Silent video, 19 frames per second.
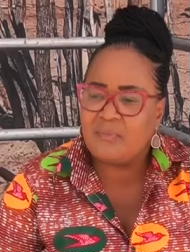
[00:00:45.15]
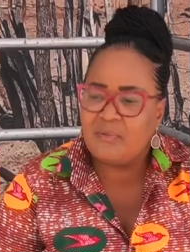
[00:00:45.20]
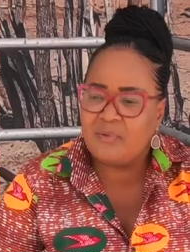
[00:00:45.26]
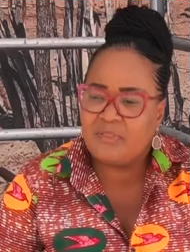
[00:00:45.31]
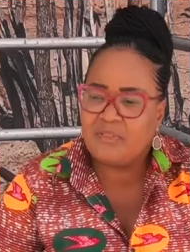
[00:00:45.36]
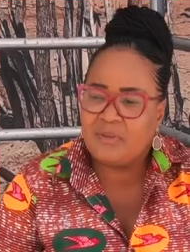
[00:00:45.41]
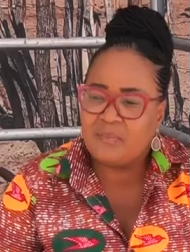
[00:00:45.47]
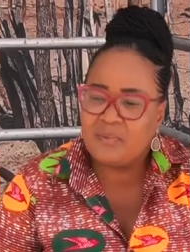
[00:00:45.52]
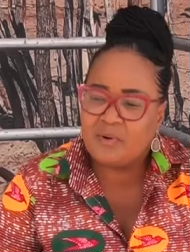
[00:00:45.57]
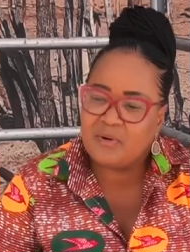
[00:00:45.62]
up
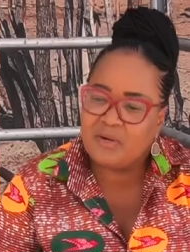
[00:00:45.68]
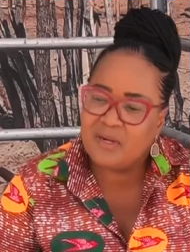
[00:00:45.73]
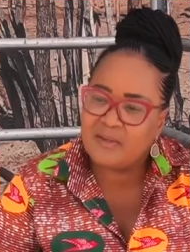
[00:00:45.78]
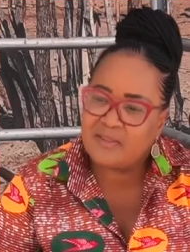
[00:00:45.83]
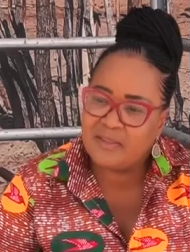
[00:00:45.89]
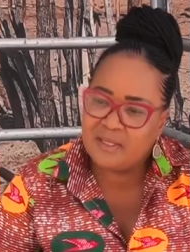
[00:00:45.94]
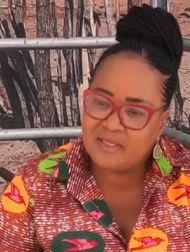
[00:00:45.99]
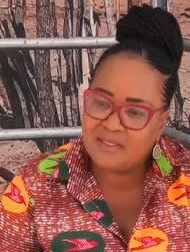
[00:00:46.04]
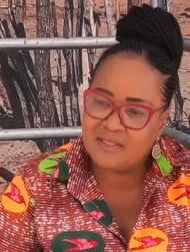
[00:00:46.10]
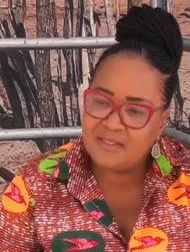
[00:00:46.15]
with a
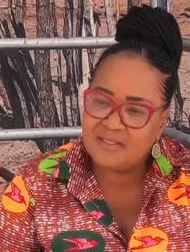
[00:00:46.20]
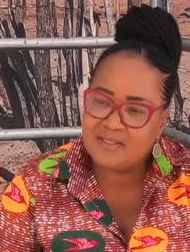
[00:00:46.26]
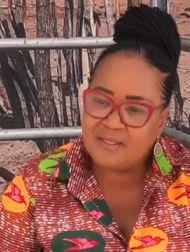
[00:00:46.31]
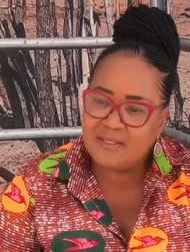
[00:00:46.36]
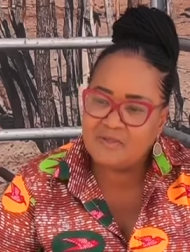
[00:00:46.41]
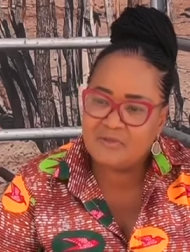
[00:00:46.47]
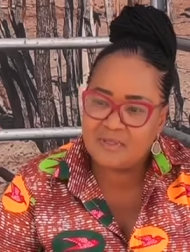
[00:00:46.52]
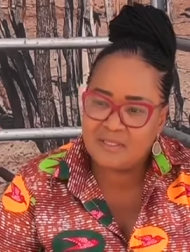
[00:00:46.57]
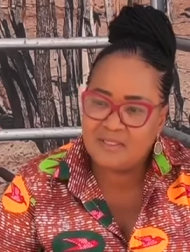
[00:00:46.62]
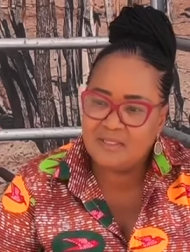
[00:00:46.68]
product that is
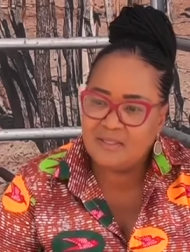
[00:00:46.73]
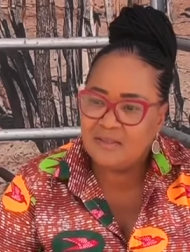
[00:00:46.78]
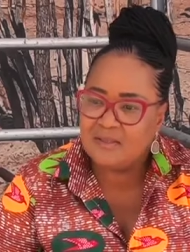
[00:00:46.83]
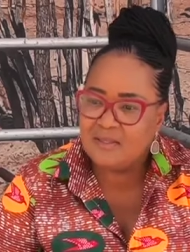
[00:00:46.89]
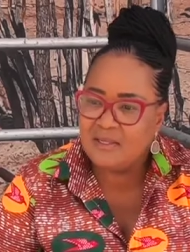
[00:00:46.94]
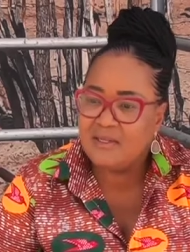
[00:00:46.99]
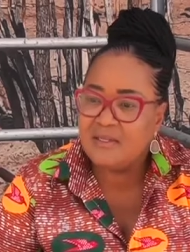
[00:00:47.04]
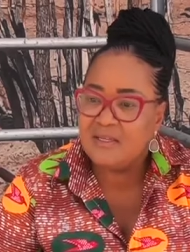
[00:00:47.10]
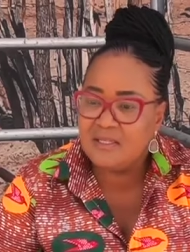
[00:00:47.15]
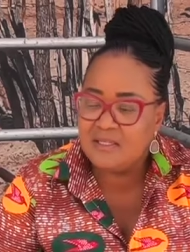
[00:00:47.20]
addressing
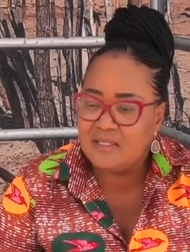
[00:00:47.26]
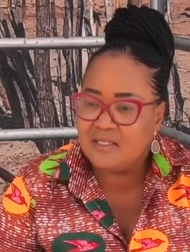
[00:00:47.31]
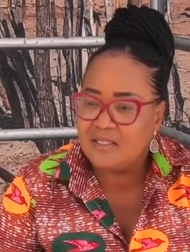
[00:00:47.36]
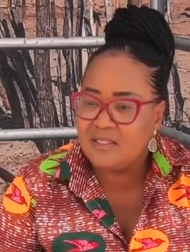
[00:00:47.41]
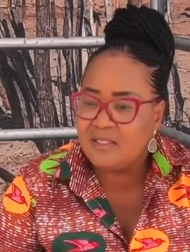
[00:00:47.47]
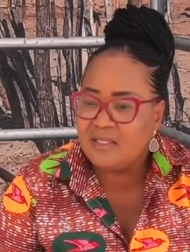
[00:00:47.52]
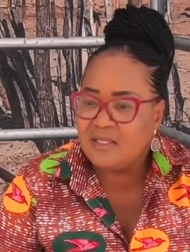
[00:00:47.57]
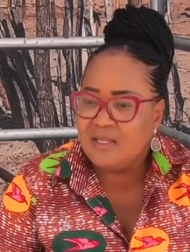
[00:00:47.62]
the need